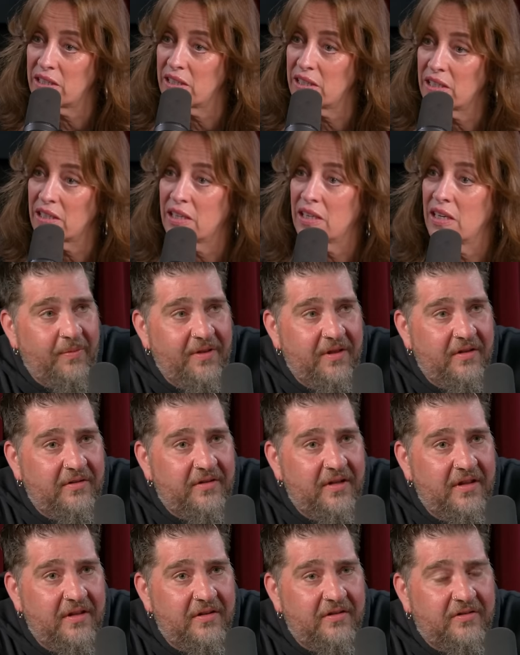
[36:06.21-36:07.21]
Someone told me the other
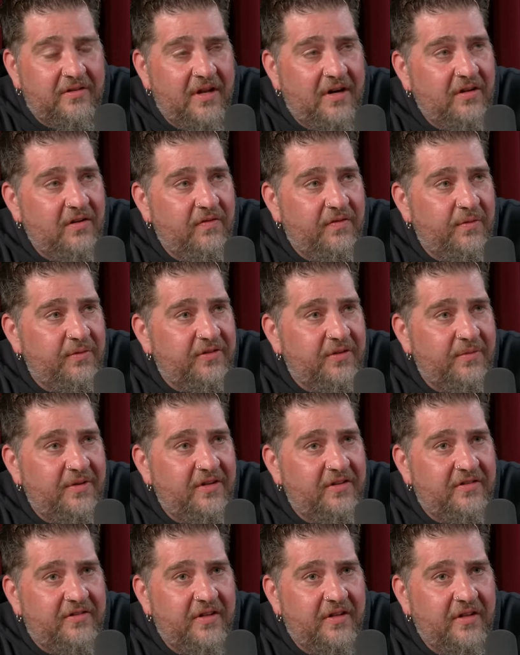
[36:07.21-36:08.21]
day, they just, I don't know if it was something
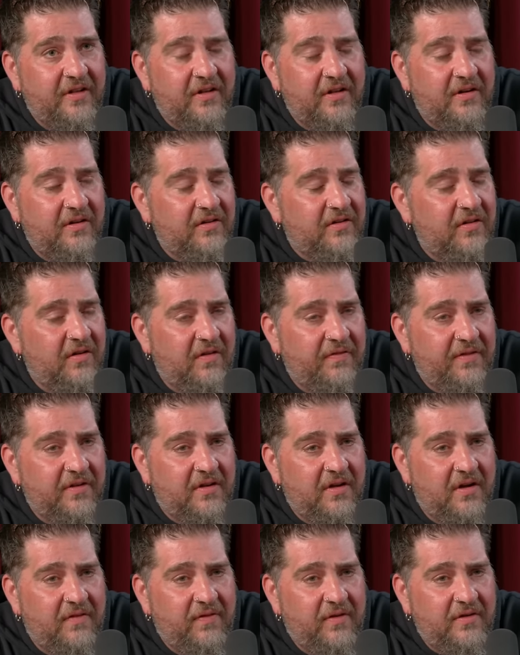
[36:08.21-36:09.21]
you just said like off the
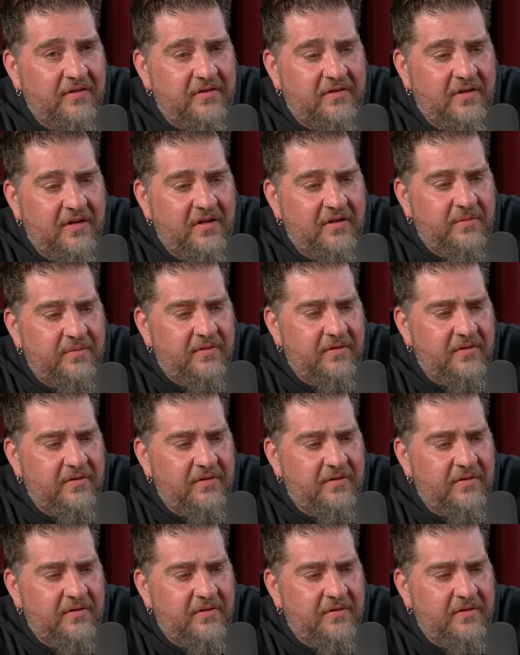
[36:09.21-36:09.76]
cuff on stage,